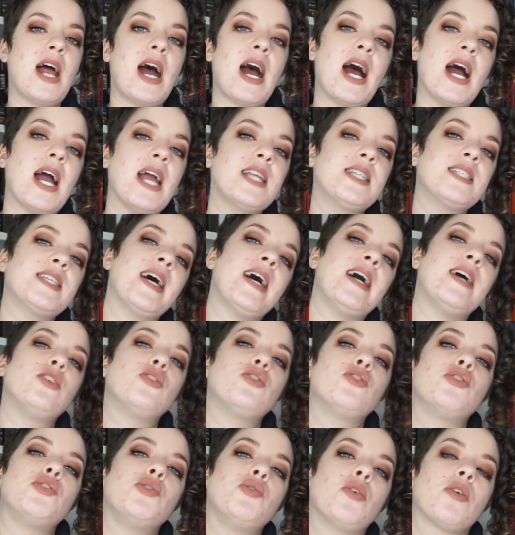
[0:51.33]
I
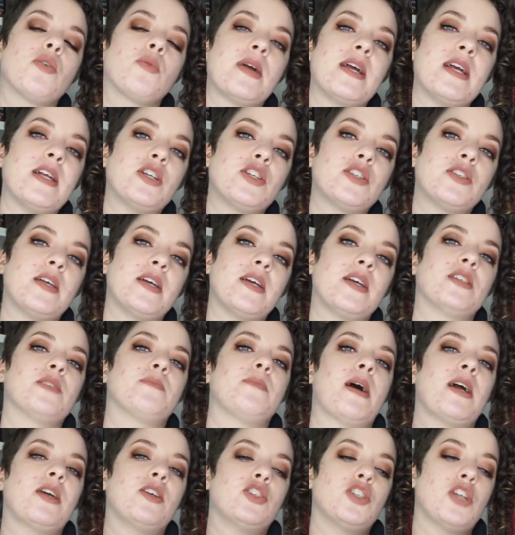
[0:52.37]
tend to arrange things
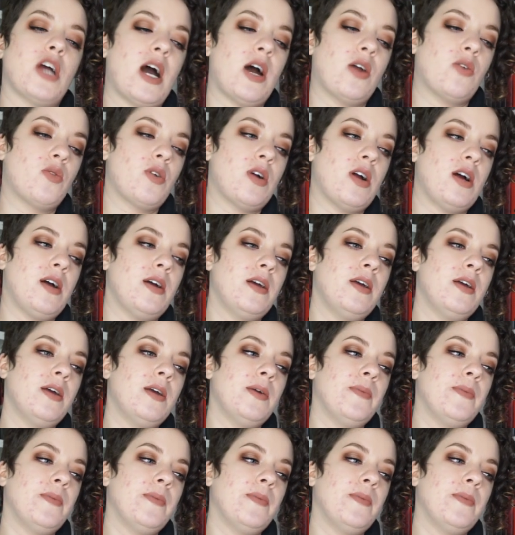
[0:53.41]
by genre